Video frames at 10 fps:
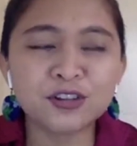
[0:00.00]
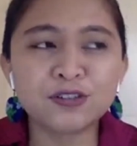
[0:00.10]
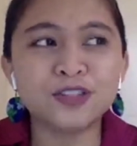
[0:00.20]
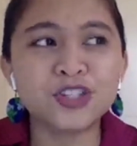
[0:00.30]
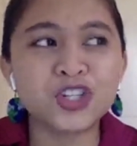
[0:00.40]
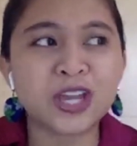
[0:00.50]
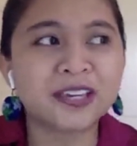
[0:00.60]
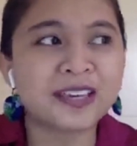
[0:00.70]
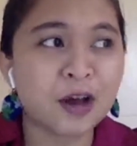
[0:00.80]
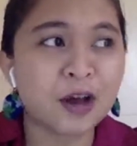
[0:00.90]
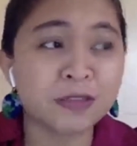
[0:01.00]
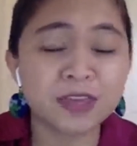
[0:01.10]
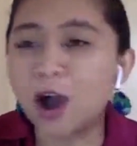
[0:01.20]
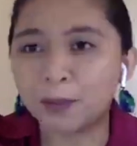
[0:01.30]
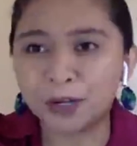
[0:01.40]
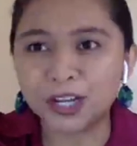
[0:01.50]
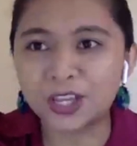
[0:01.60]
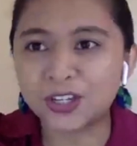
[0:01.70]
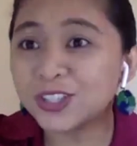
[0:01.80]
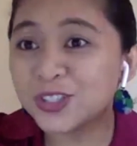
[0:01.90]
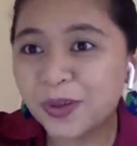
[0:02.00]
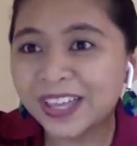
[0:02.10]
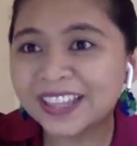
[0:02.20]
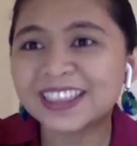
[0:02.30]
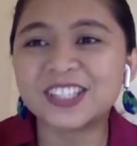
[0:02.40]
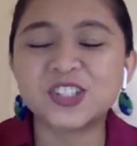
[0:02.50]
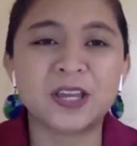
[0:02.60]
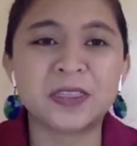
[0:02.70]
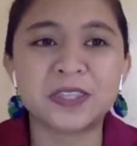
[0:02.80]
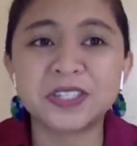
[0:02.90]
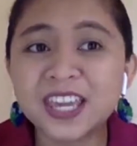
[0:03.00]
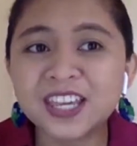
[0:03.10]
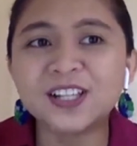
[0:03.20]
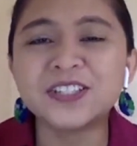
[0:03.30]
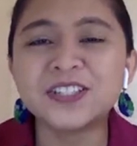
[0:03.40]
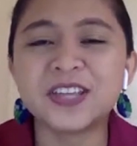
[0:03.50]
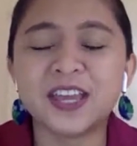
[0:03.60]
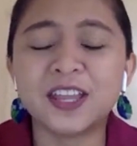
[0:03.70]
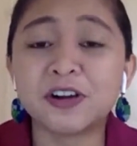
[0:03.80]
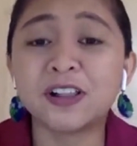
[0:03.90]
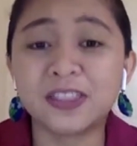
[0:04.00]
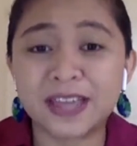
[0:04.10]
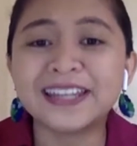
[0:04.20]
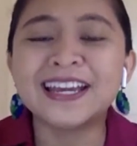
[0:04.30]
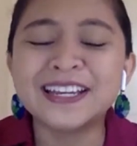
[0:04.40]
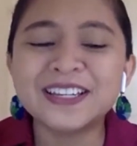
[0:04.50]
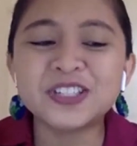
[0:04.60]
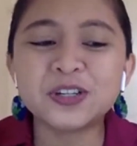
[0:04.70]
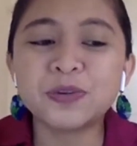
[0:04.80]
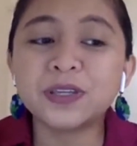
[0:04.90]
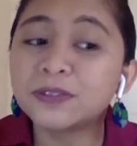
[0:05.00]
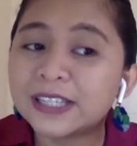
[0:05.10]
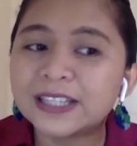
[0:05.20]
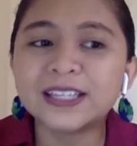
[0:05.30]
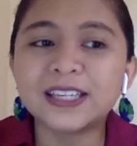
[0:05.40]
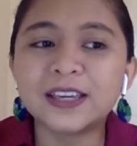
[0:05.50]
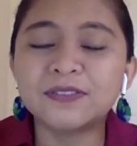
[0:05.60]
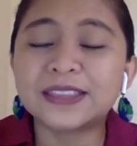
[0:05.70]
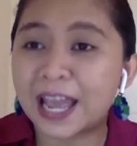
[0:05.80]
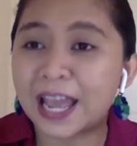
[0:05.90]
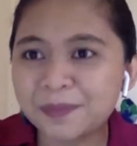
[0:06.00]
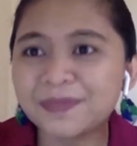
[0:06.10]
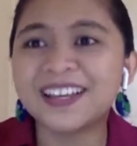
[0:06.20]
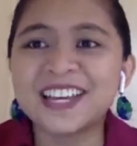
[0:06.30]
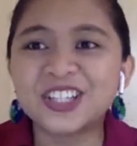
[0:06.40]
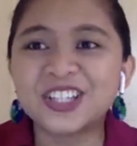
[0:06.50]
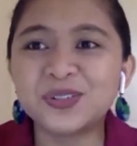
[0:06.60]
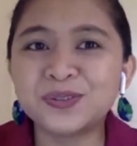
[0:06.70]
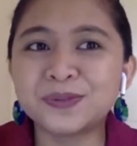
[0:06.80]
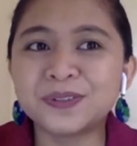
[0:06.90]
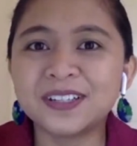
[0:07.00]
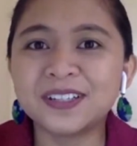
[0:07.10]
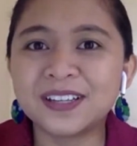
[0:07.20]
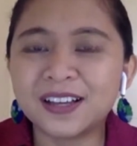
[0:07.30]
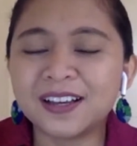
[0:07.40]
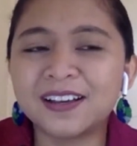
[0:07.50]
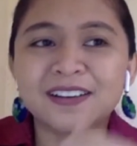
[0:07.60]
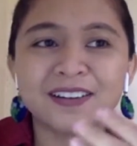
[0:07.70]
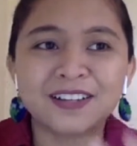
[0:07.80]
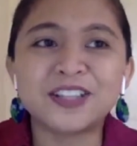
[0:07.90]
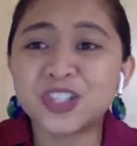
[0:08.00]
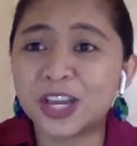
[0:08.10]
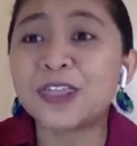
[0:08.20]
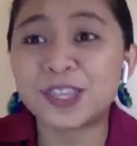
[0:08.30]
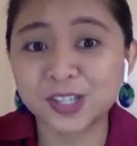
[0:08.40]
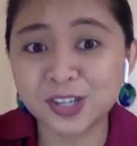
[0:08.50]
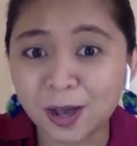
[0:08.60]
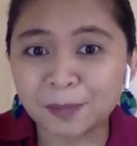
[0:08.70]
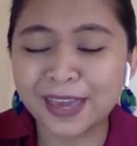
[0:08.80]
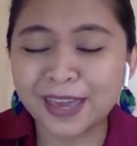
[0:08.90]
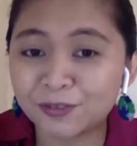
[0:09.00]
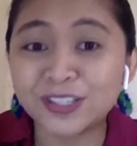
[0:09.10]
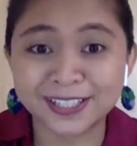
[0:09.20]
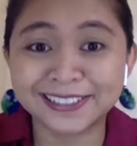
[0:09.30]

check how the operations went, check the sales, and all that. So we really give time to check on the shop every single